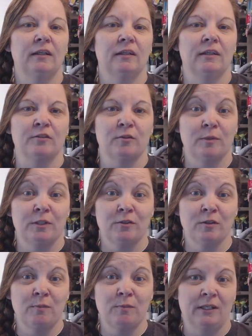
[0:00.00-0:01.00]
these are
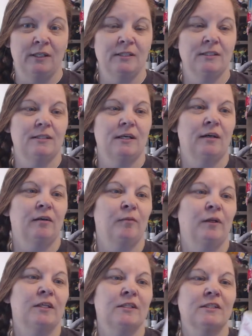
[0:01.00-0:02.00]
mystery minis.
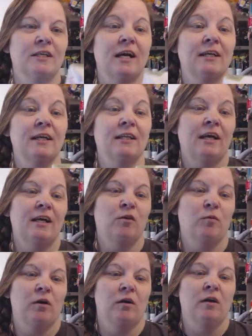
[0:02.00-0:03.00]
It is the kind I like
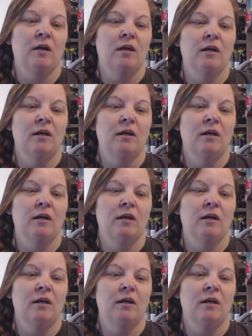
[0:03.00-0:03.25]
where